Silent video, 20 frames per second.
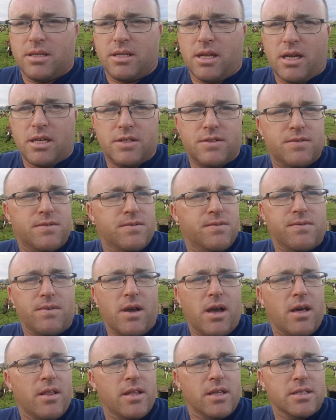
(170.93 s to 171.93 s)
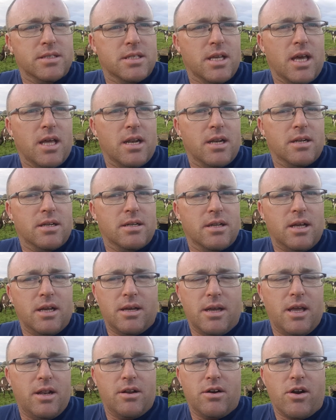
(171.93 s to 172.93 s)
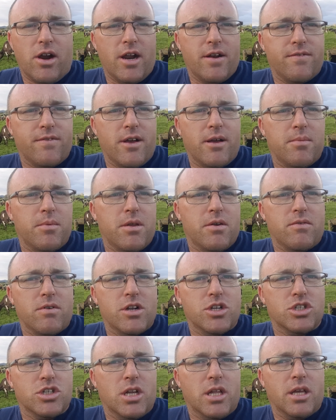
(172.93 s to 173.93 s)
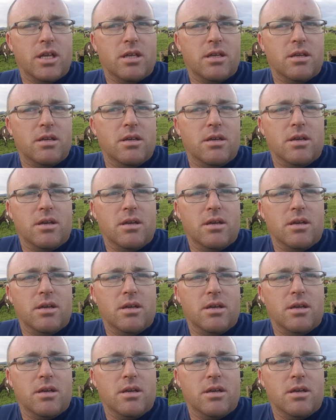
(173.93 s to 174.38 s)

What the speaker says: Doug's father started had a grain farm there originally,